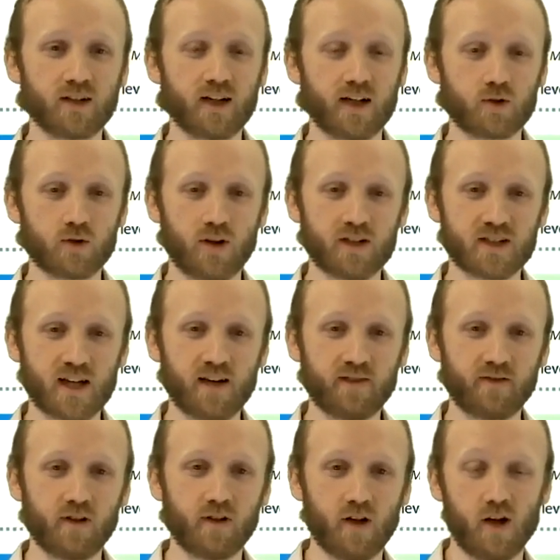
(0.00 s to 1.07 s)
electrolytes have
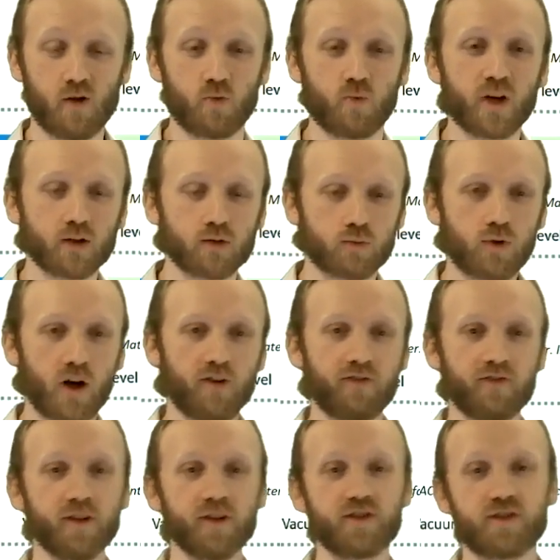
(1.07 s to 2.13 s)
a real
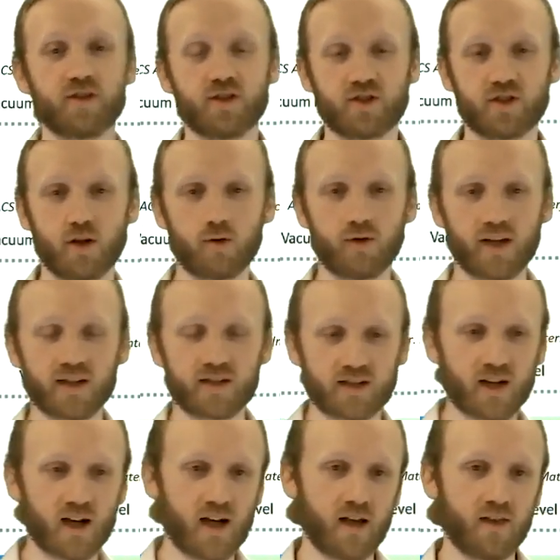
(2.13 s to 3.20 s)
roughness, so
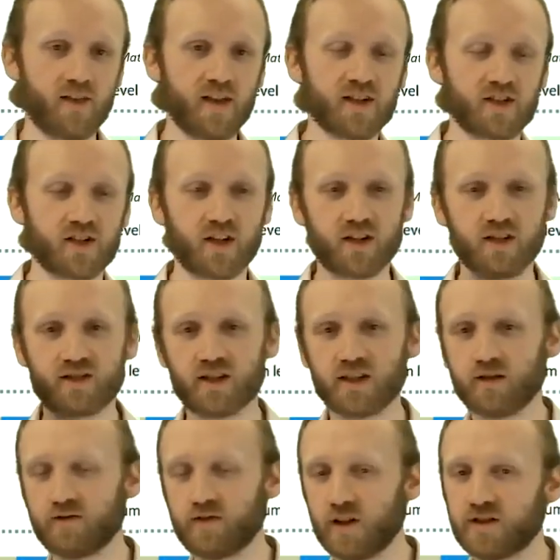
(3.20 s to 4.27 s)
there's this to
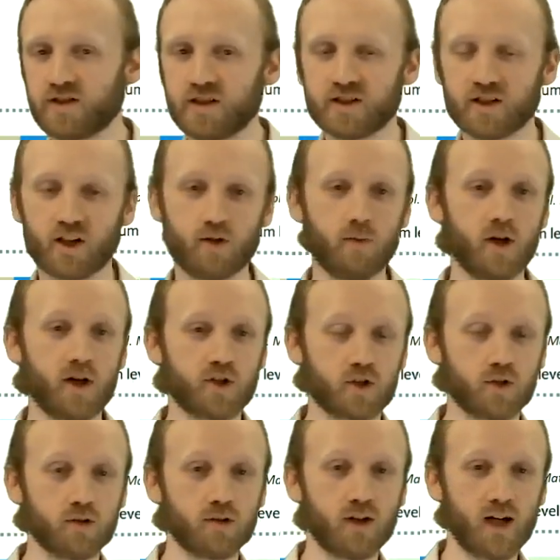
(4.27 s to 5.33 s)
consider versus a
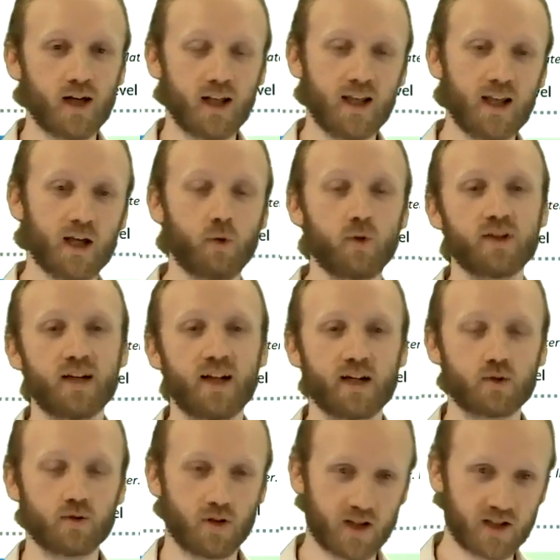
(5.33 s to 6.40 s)
commercial liquid
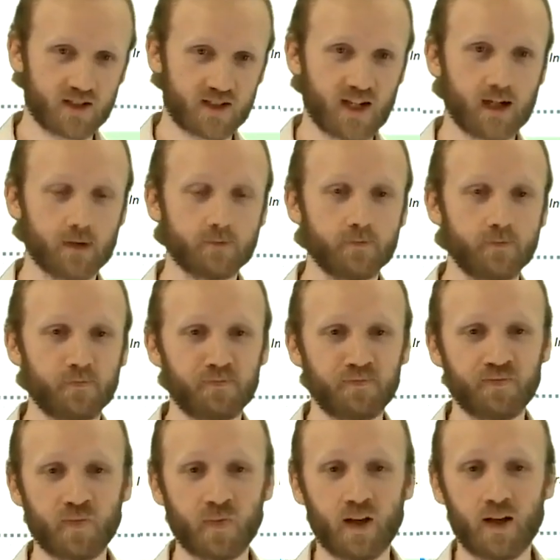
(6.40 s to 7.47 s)
electrolyte cell.
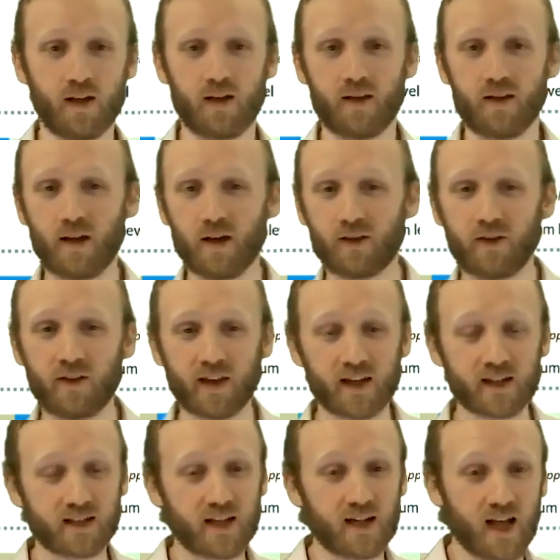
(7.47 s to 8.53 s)
The other thing
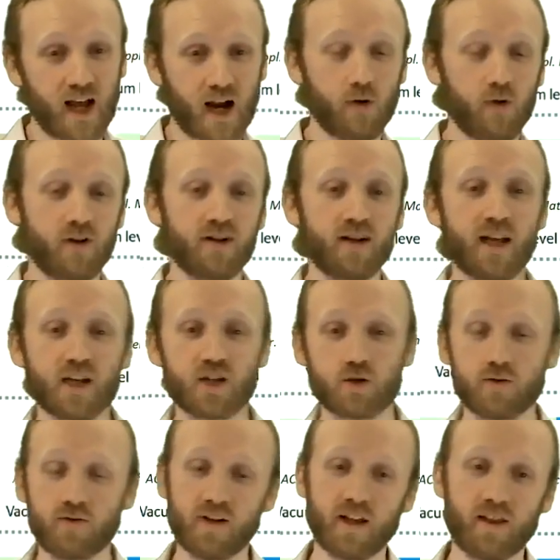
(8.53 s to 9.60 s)
is the inherent
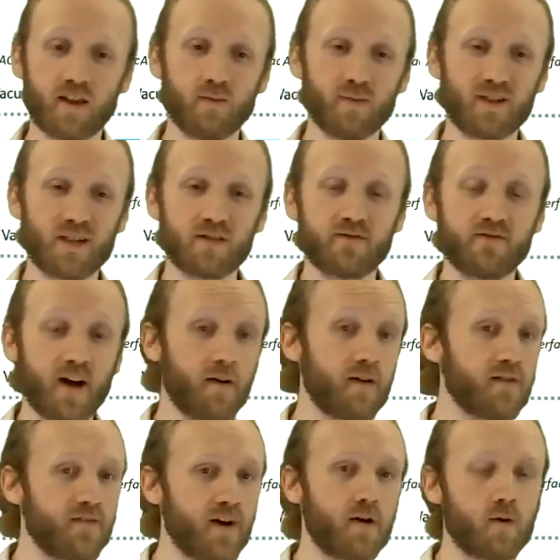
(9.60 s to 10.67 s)
nature of lithium is it's very,
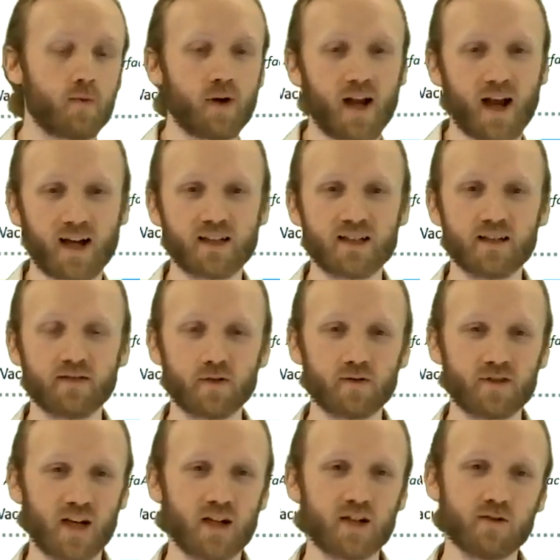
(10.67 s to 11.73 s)
very reactive. You
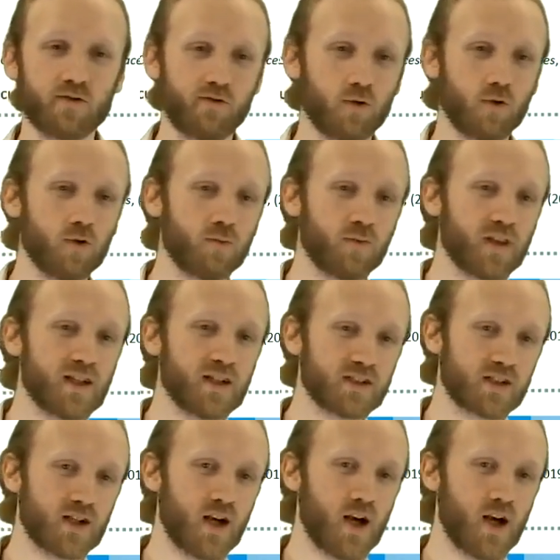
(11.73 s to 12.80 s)
tend to form
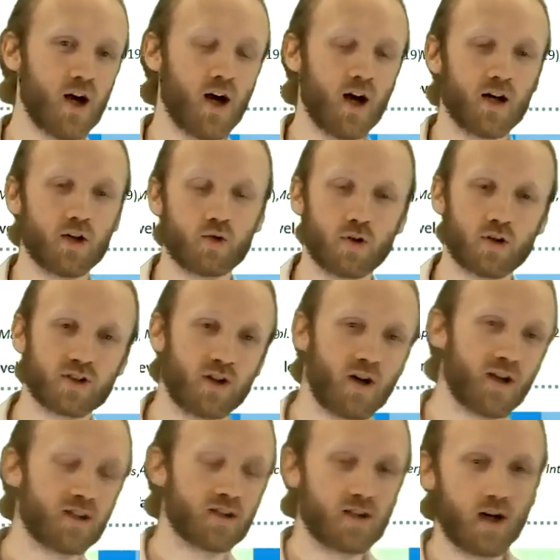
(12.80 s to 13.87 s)
these
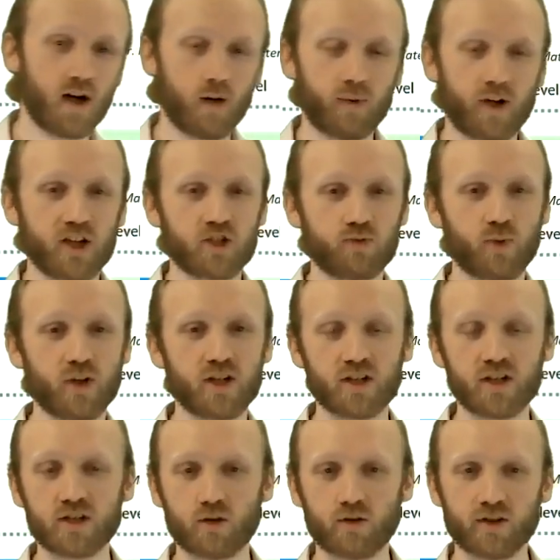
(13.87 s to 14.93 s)
hydroxide and carbonate
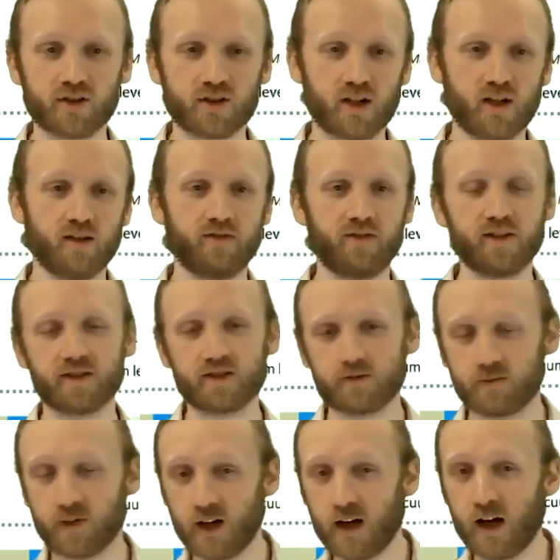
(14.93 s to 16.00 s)
species on the surface.
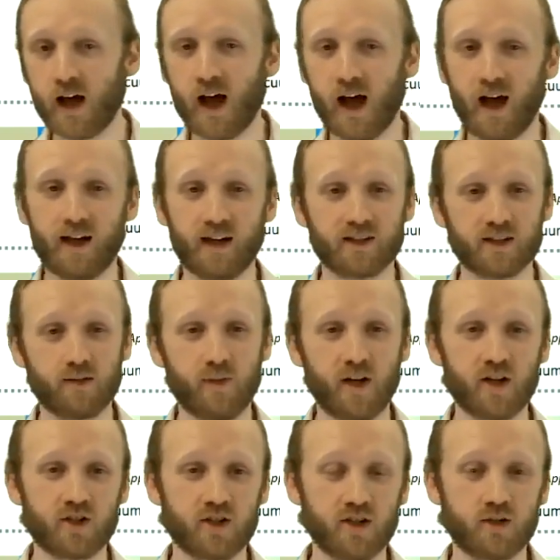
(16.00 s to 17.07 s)
And as I
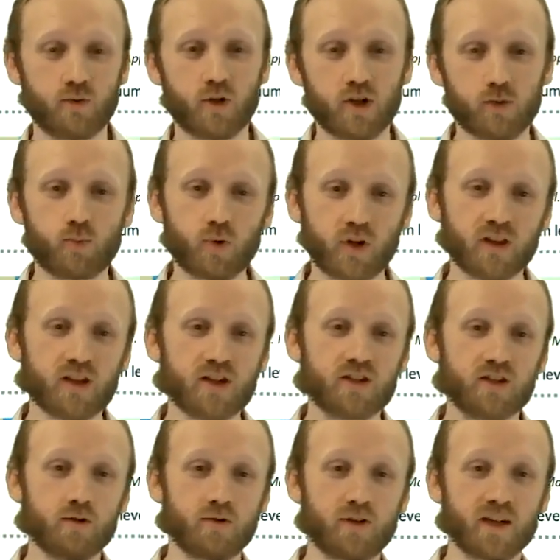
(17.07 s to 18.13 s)
mentioned, when you bring these
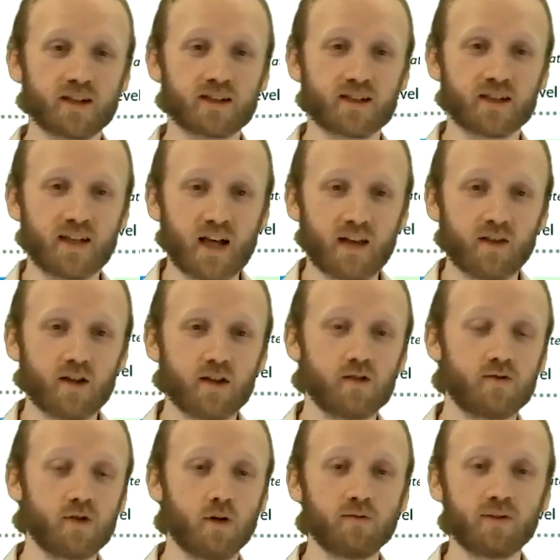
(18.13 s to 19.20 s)
two things together,
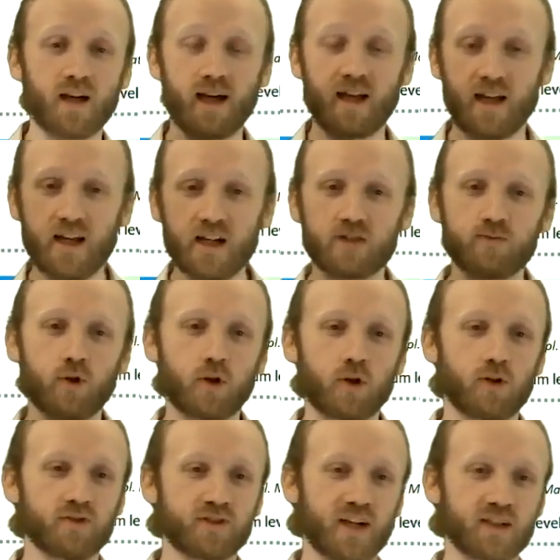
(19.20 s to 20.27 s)
you don't get an intimate
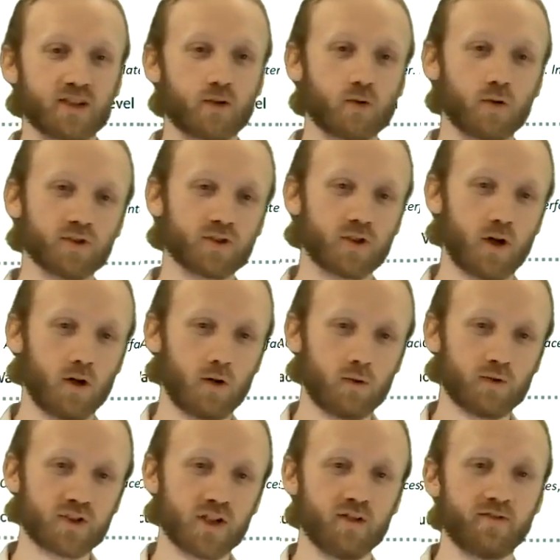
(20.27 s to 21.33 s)
contact across the whole
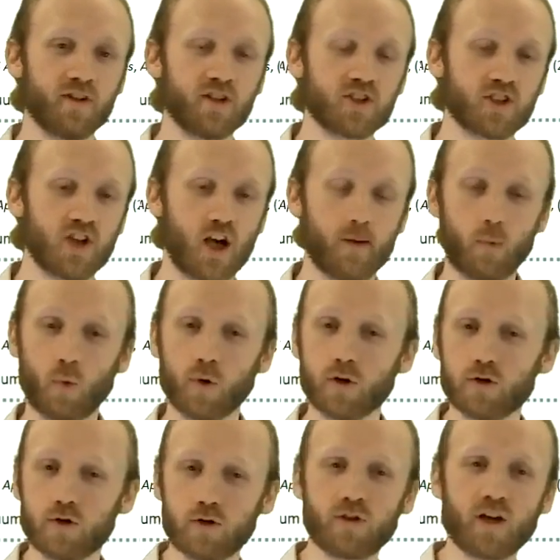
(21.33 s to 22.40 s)
surface, but when
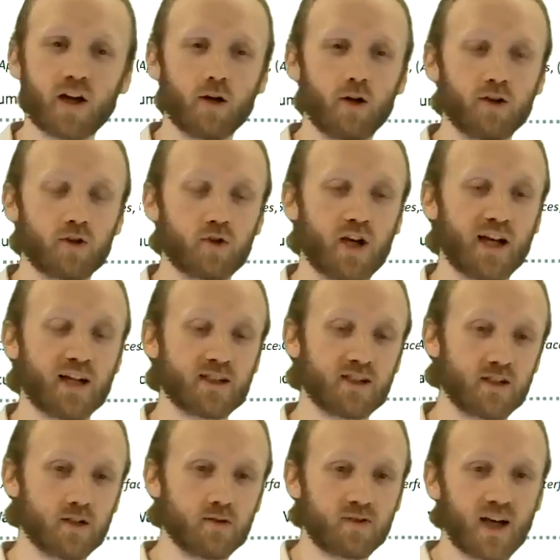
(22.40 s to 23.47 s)
you do get contact,
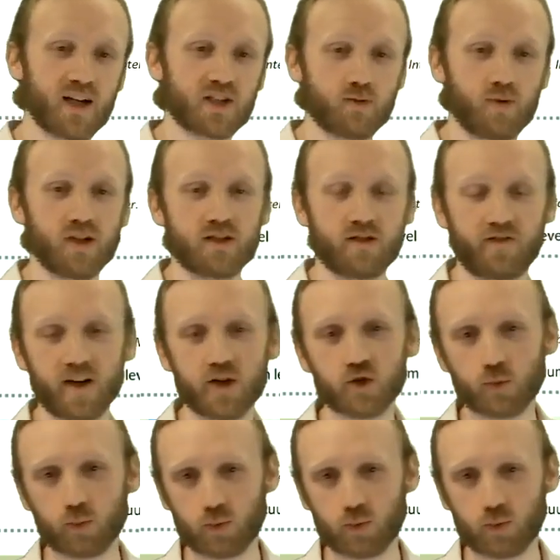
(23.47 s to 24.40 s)
you get some interfacial